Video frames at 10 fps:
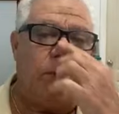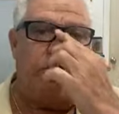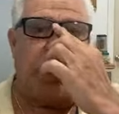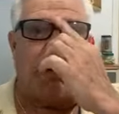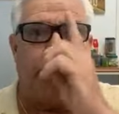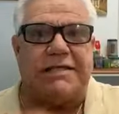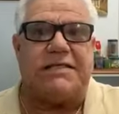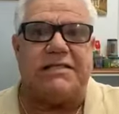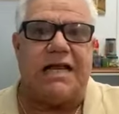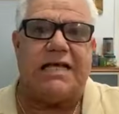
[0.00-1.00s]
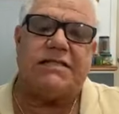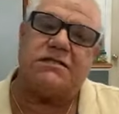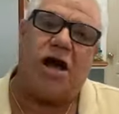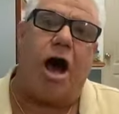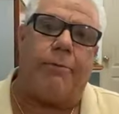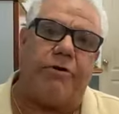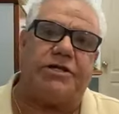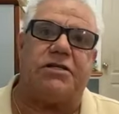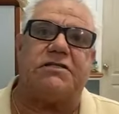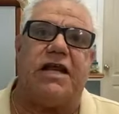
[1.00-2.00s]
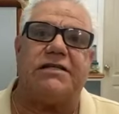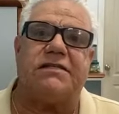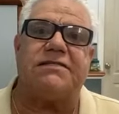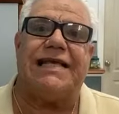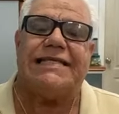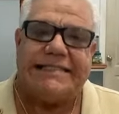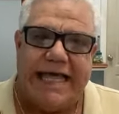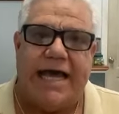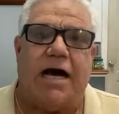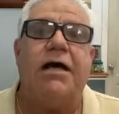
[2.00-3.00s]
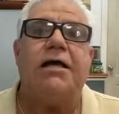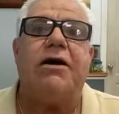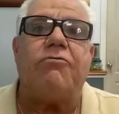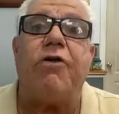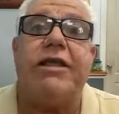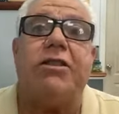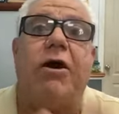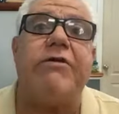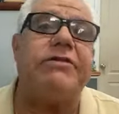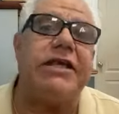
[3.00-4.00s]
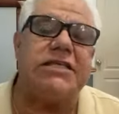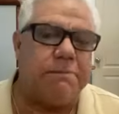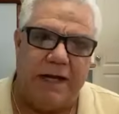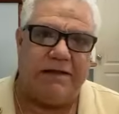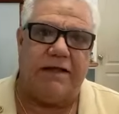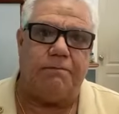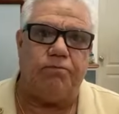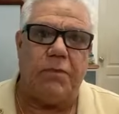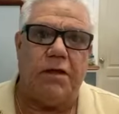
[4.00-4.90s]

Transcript: When you get a business license, the operations license is there. Right now, everything is split.